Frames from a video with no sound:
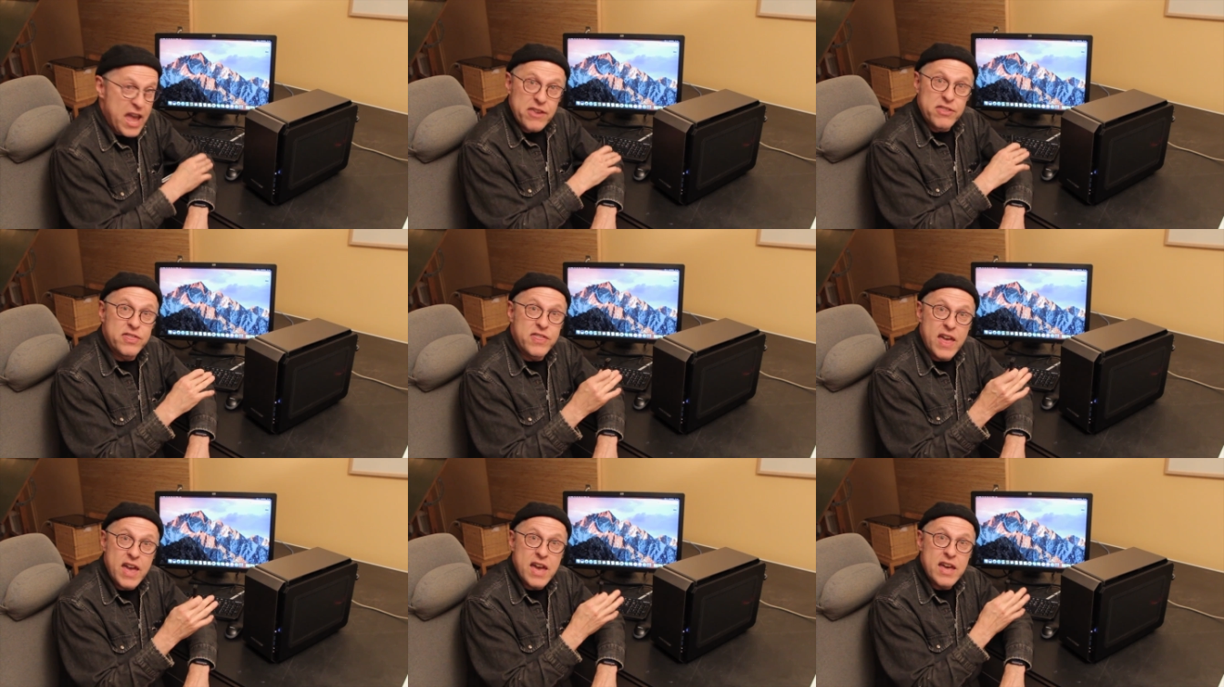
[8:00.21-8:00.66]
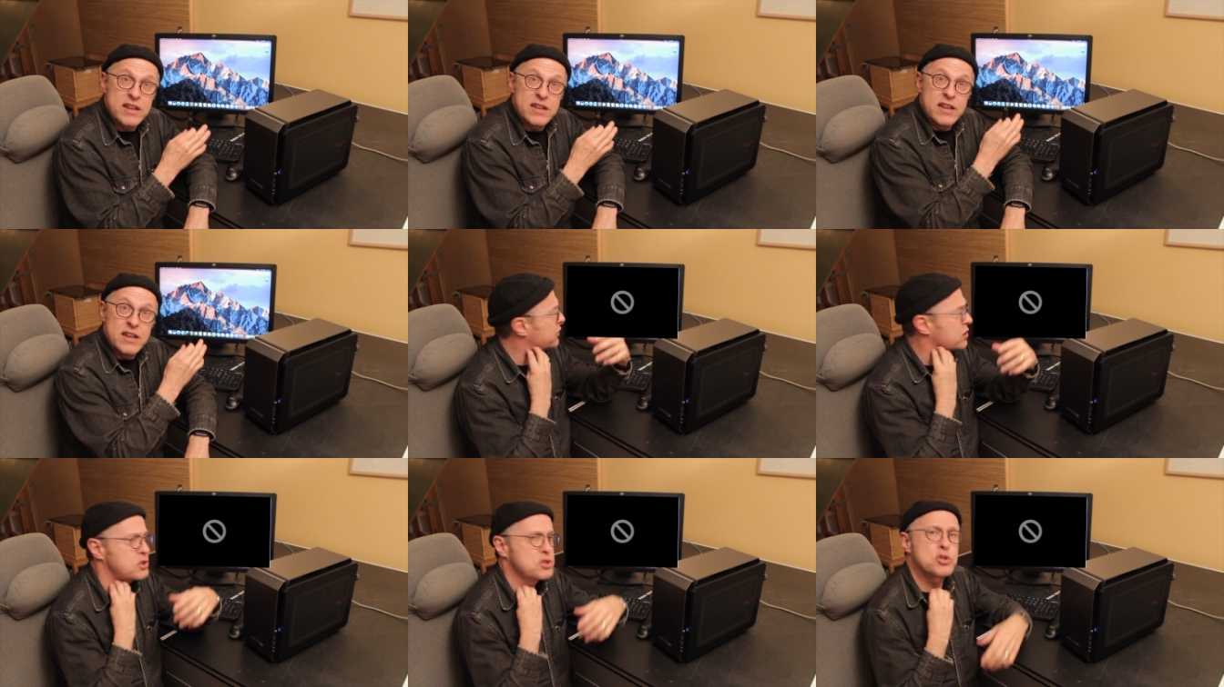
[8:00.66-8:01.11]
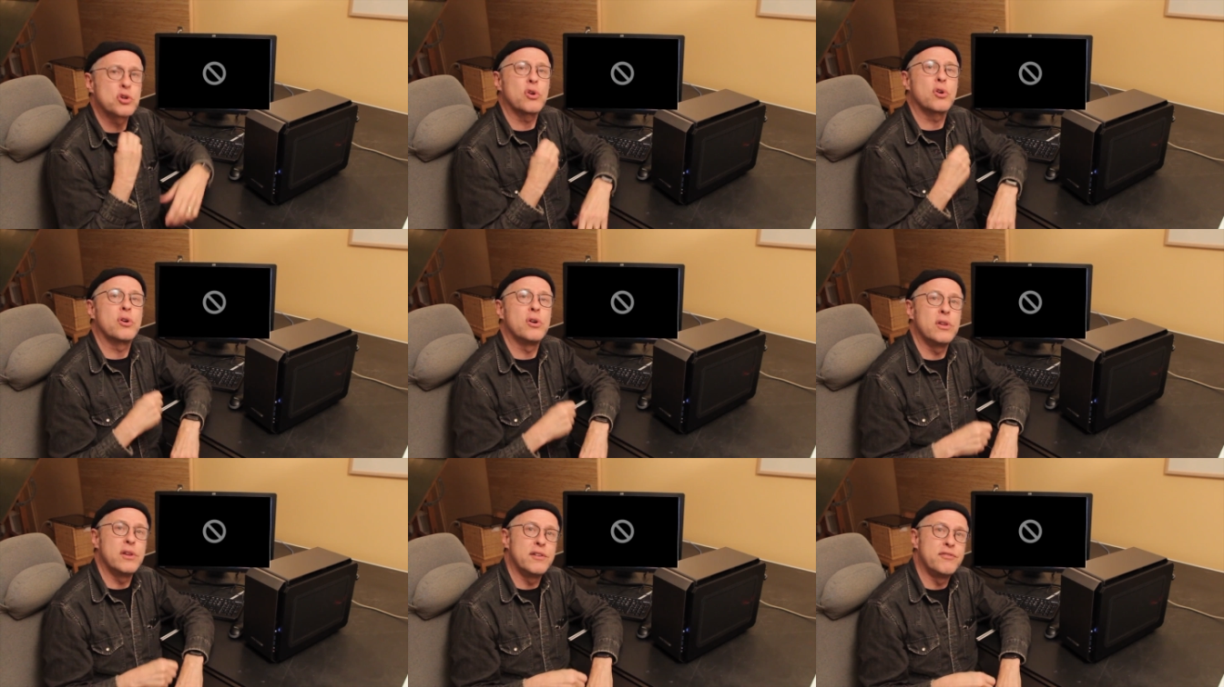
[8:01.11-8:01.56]
And then the
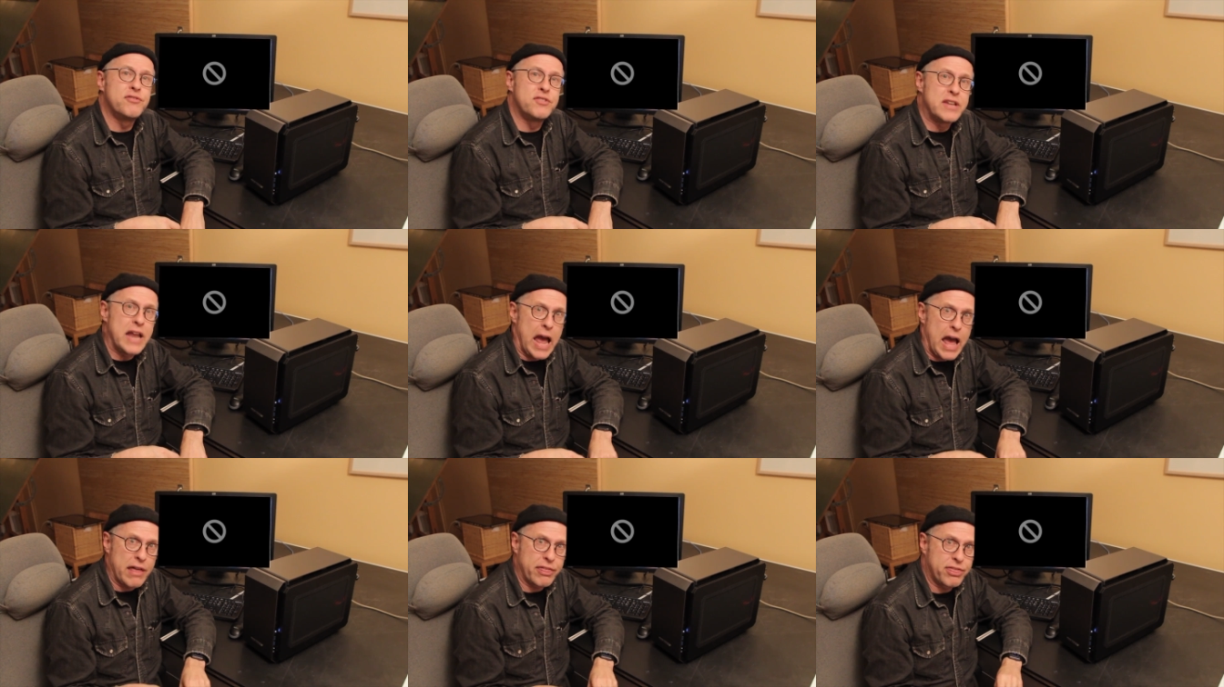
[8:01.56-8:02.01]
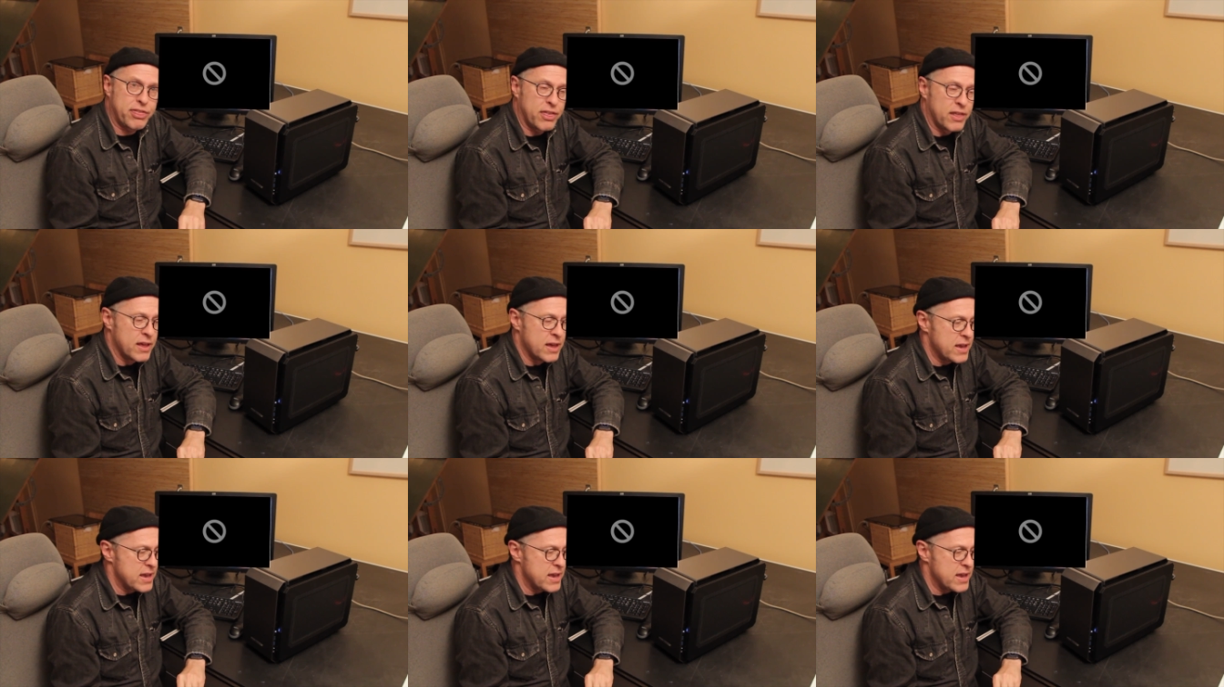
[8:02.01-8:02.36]
circle of death.